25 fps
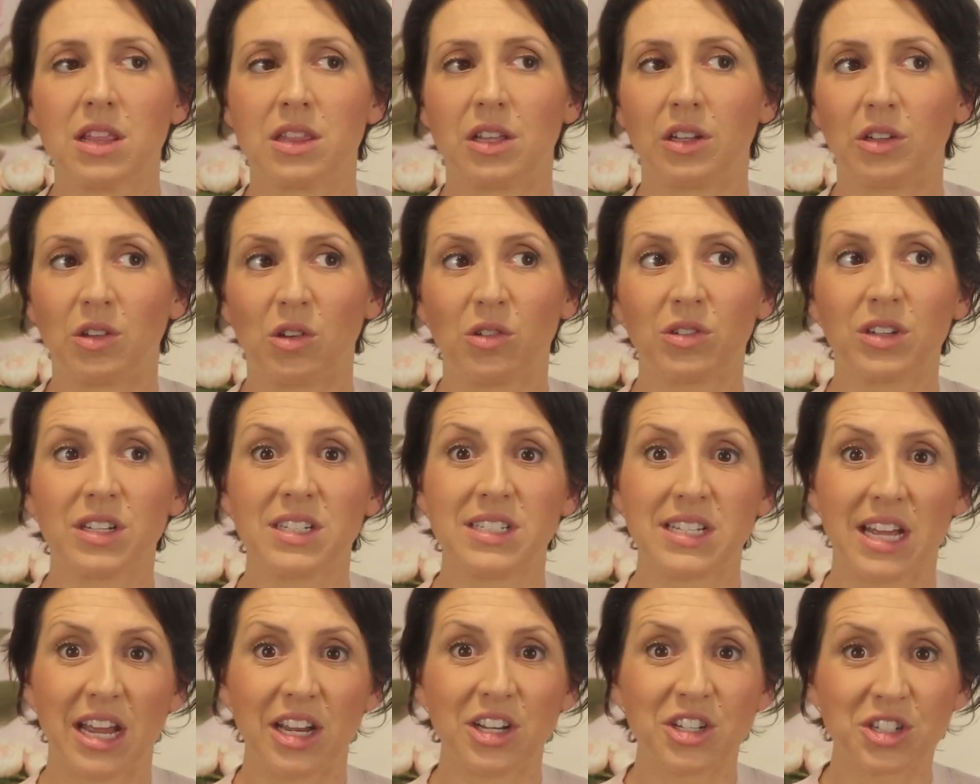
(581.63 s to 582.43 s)
The
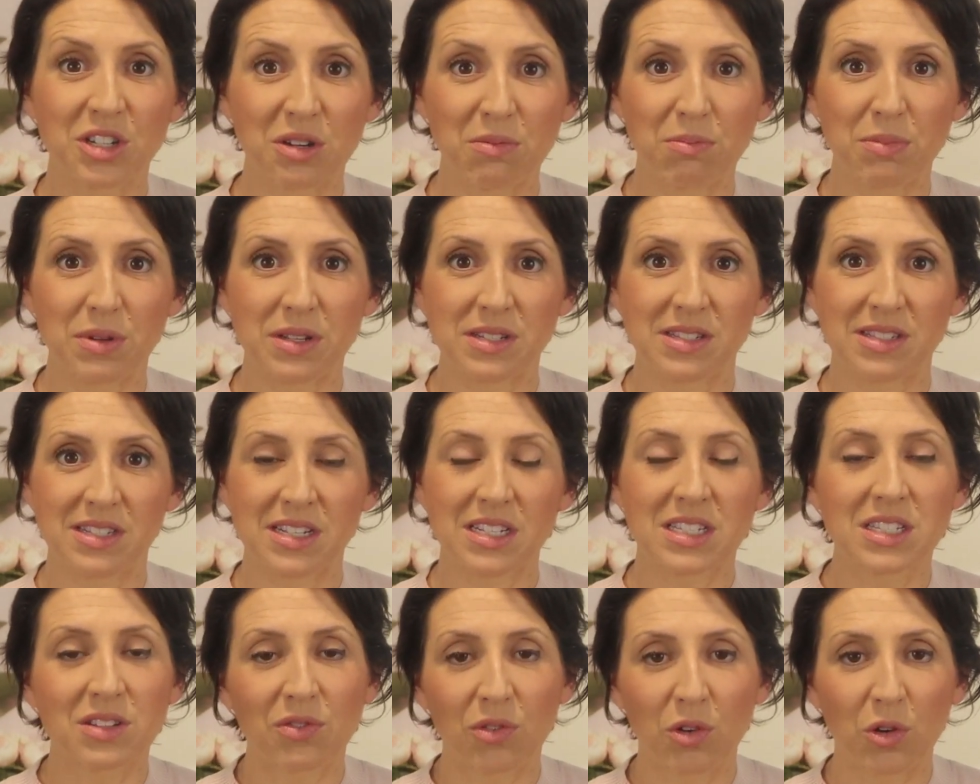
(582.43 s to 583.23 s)
longer tension
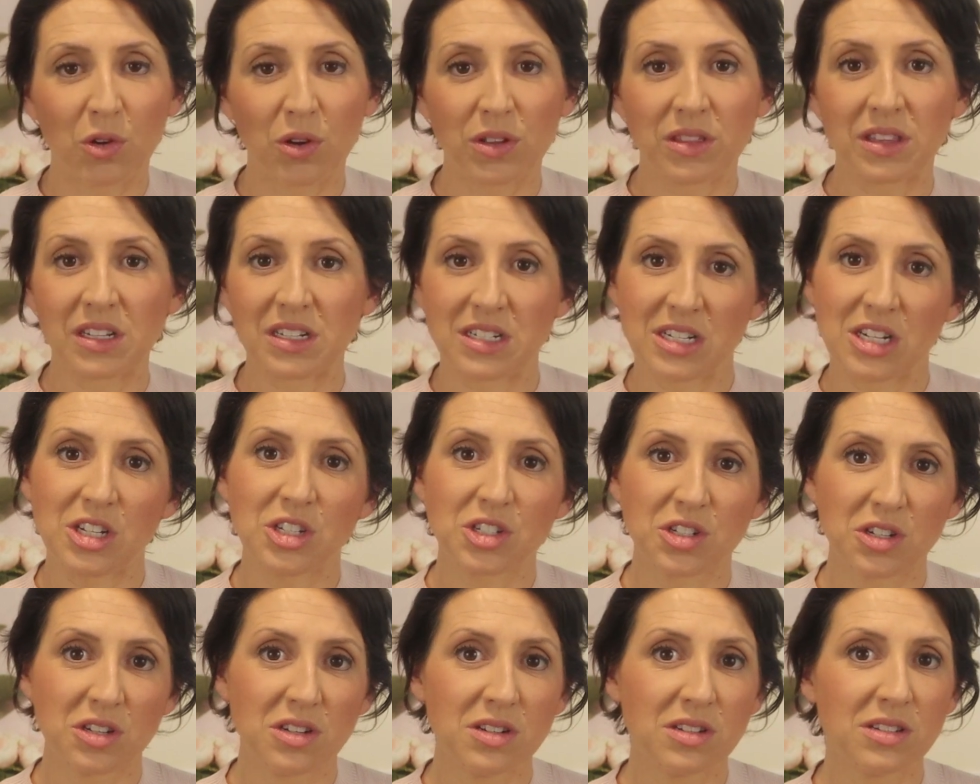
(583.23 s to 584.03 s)
persists for in the
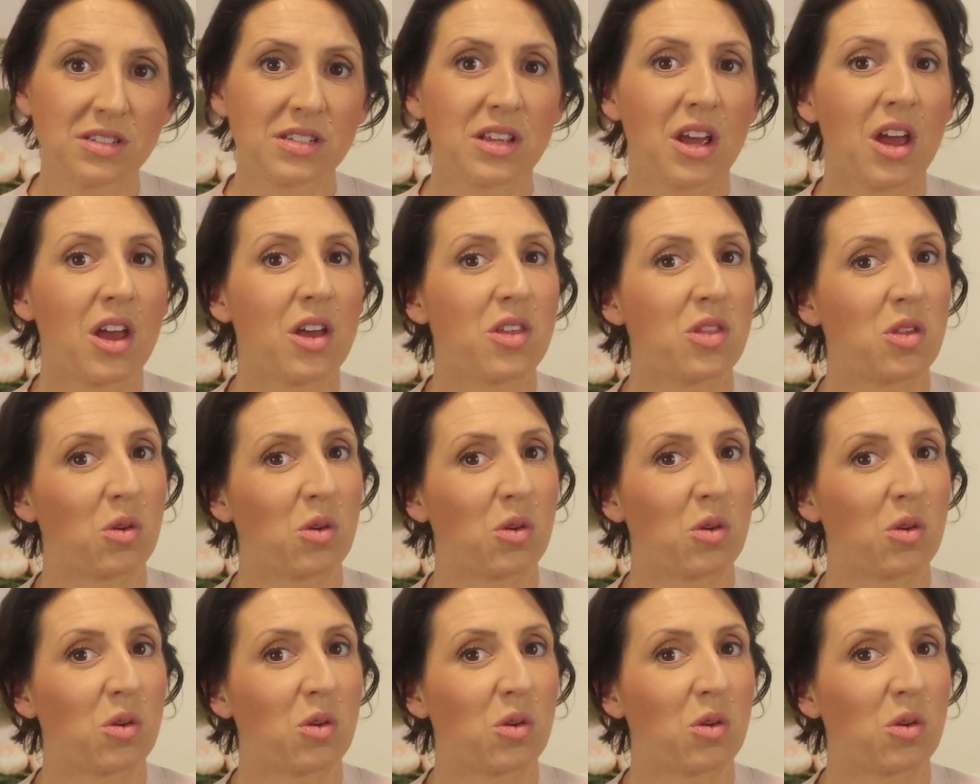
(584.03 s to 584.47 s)
tissues,